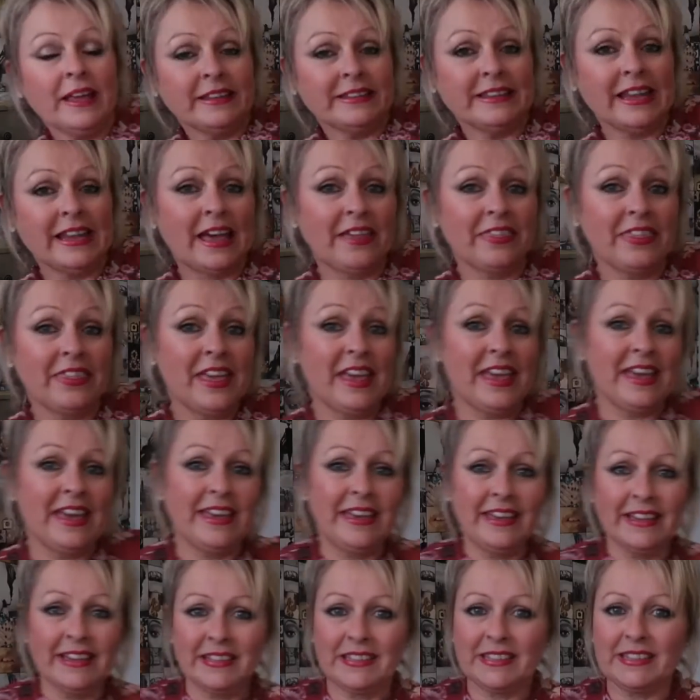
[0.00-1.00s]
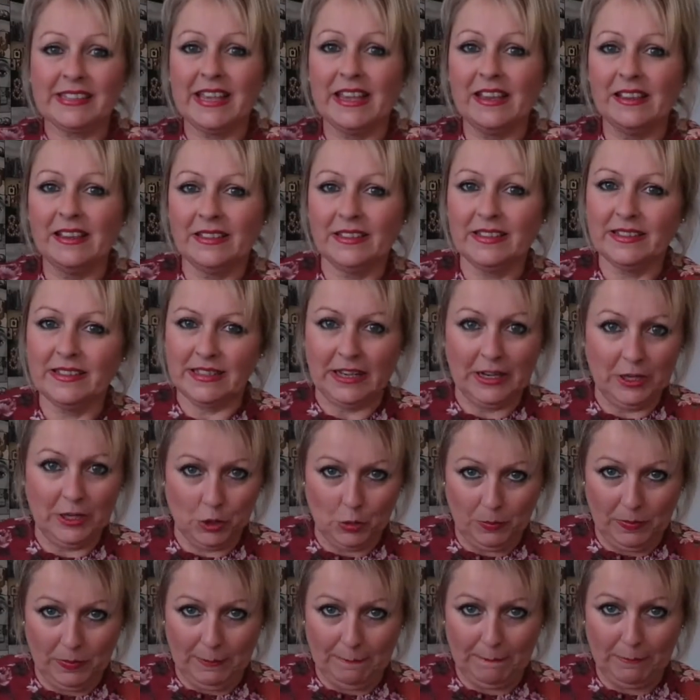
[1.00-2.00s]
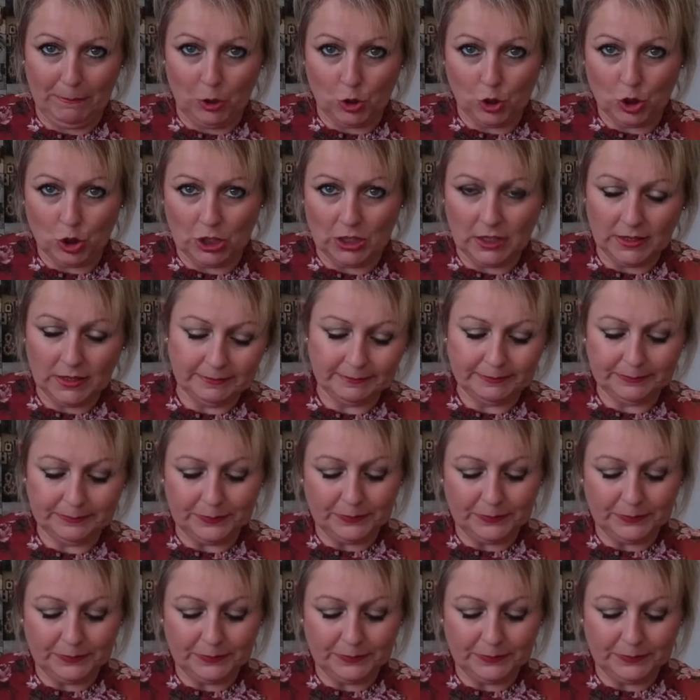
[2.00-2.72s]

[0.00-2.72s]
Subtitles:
Now this is a little bit posher.